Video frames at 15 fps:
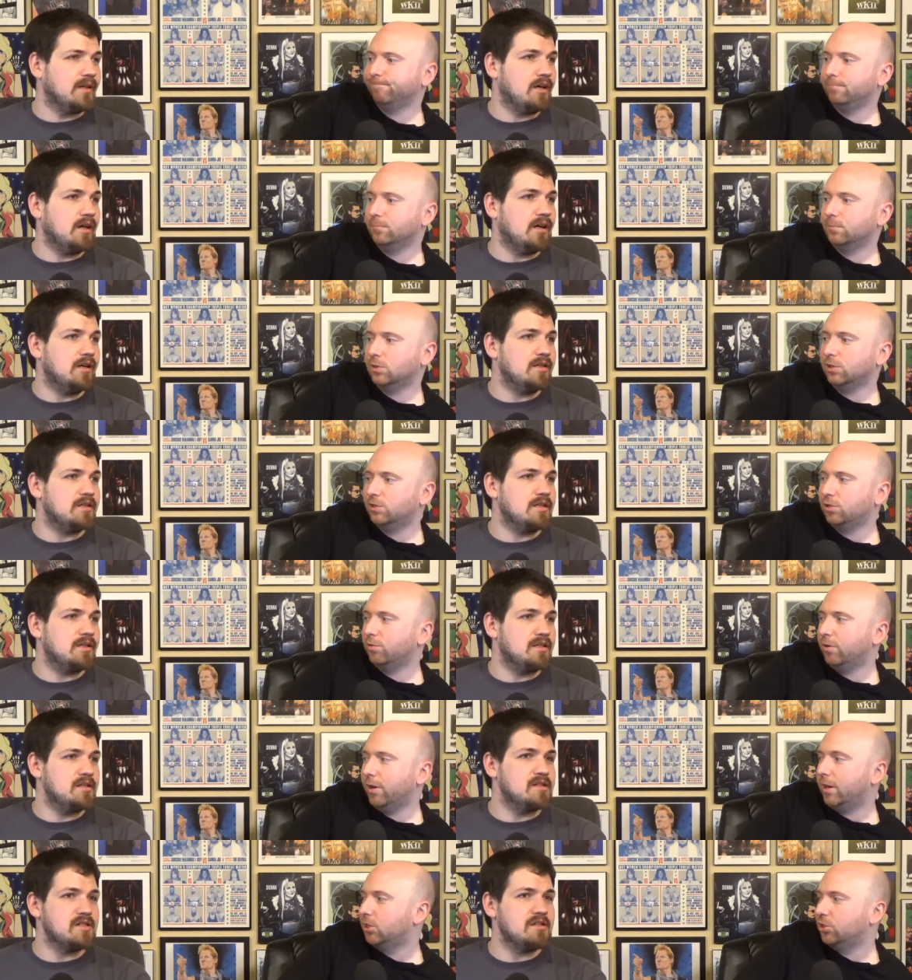Speaker 1: Uh, Is
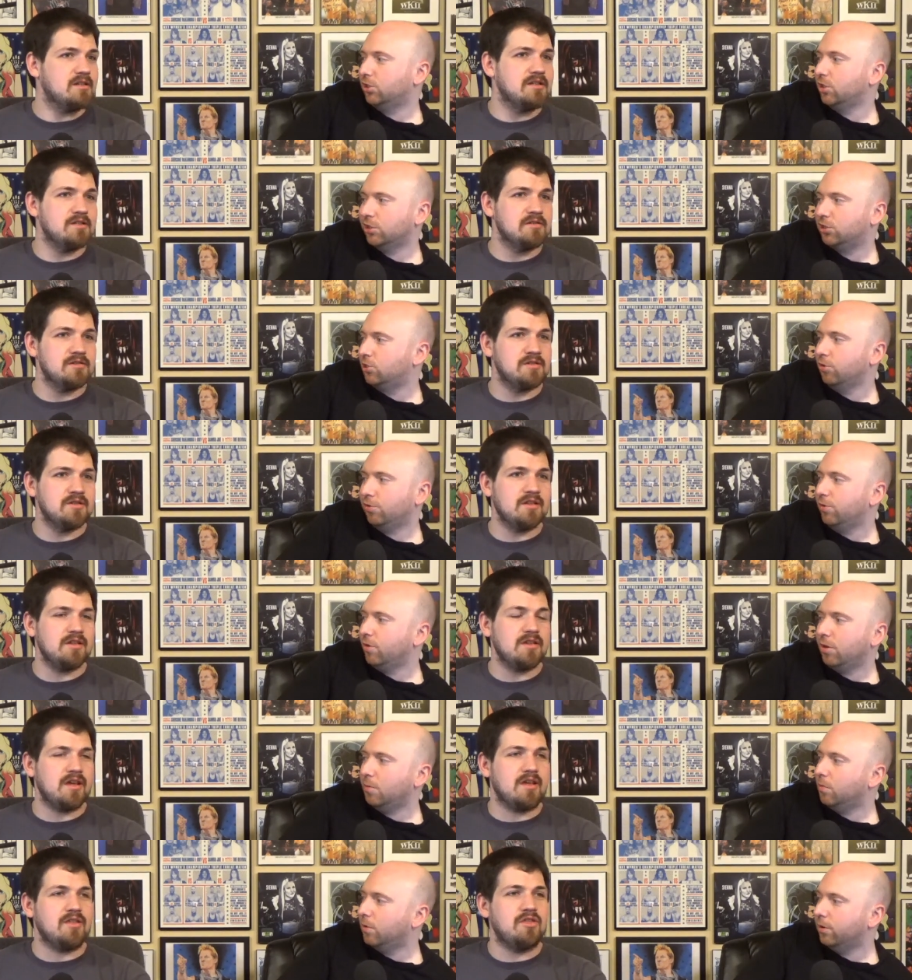there actually a
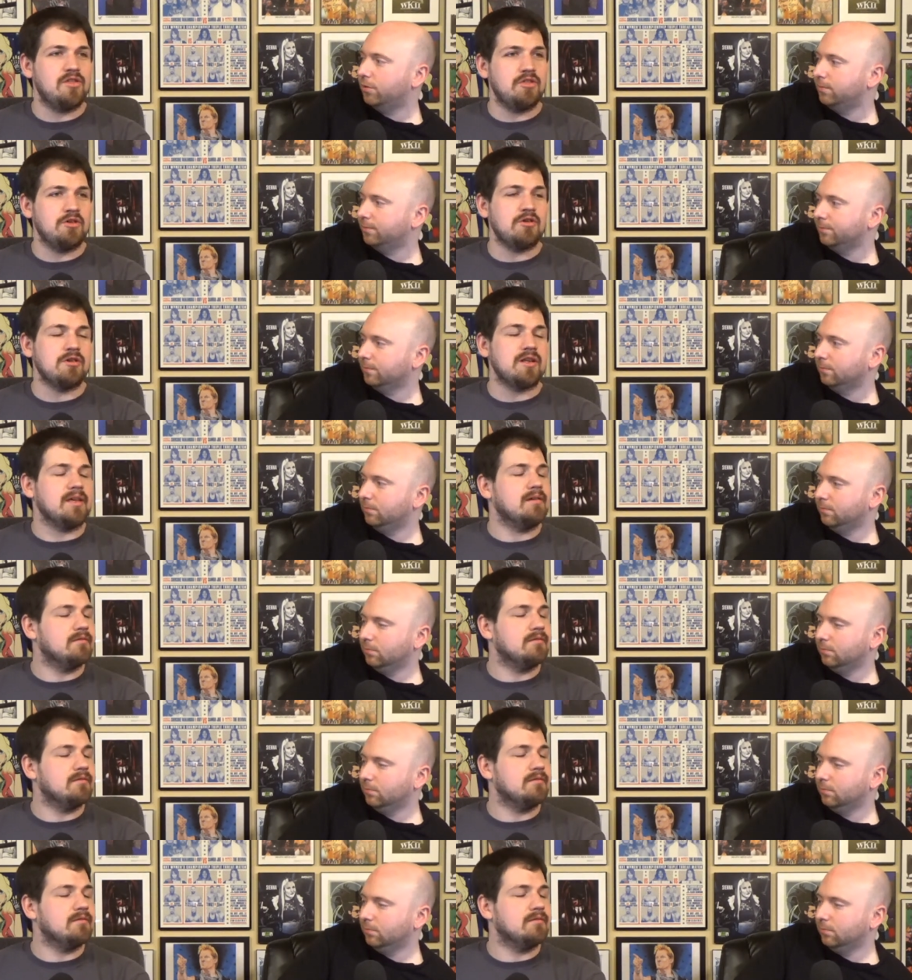certain like number? 30.